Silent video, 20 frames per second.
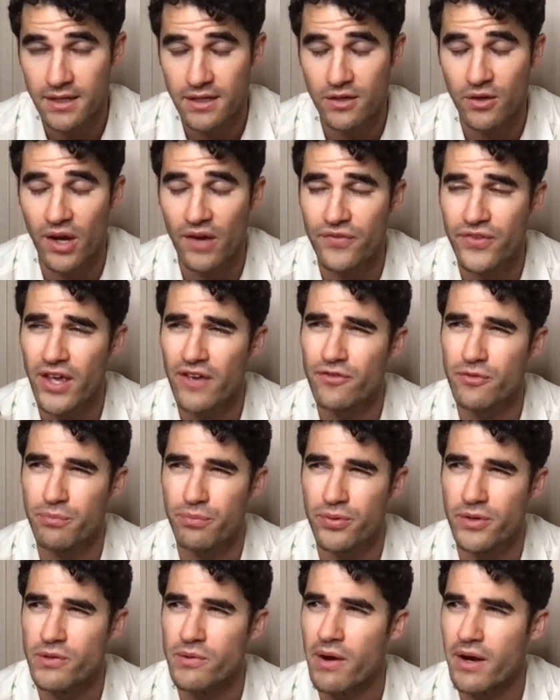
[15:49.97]
You have to have a
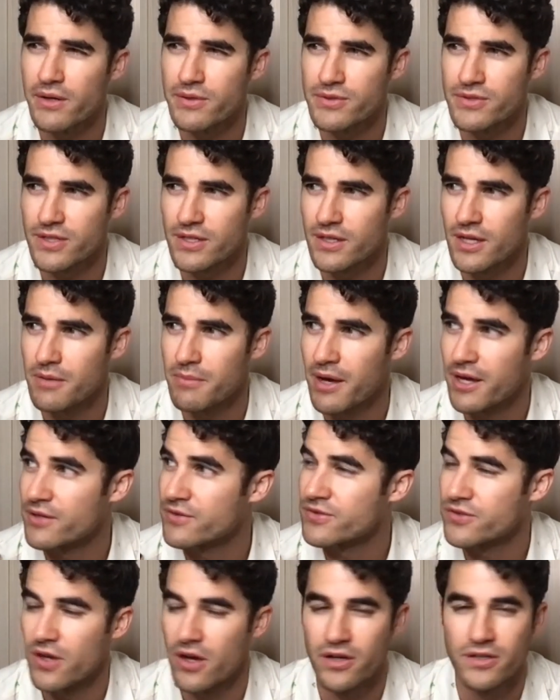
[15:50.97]
prerequisite amount
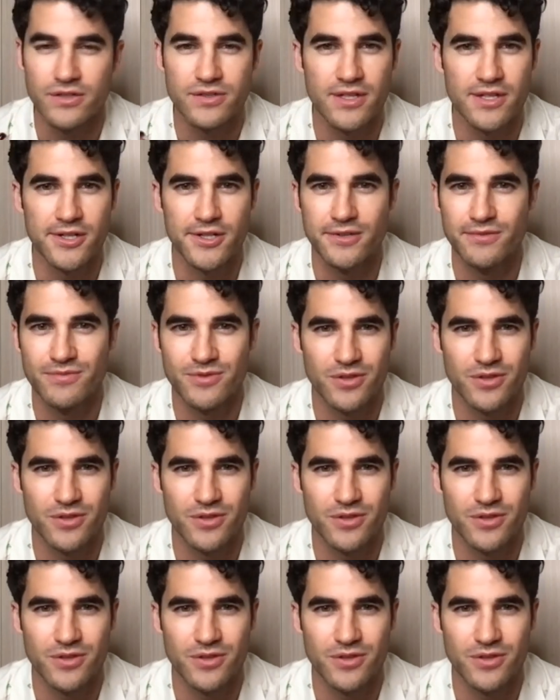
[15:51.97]
of songs that are